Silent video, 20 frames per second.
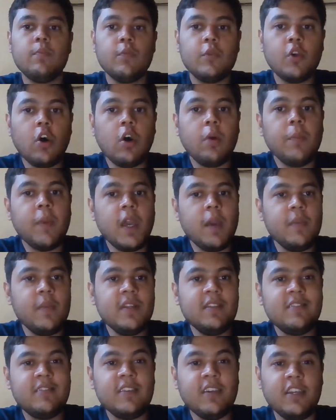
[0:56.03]
top
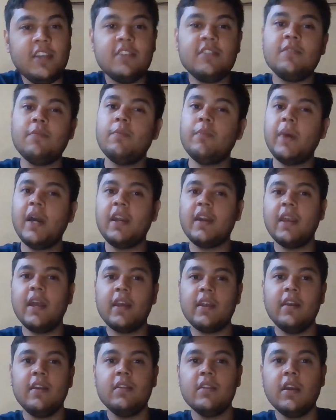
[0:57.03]
MNCs by
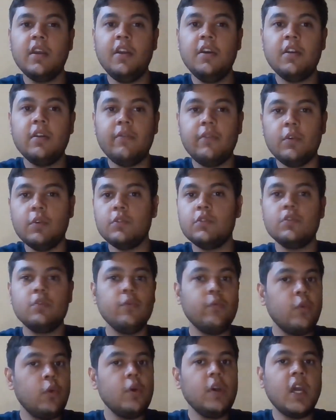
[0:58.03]
cracking the interviews. You
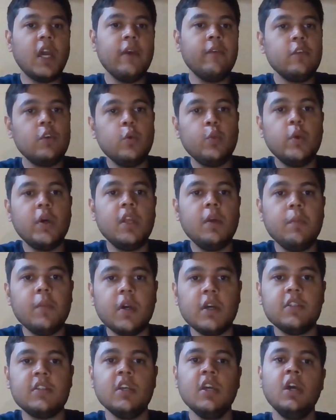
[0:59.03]
won't have to worry
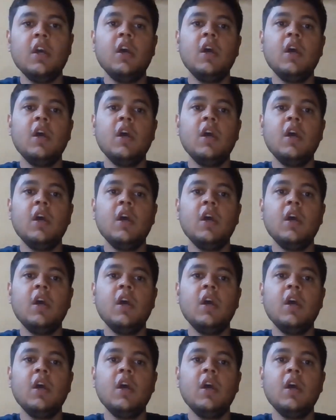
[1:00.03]
much.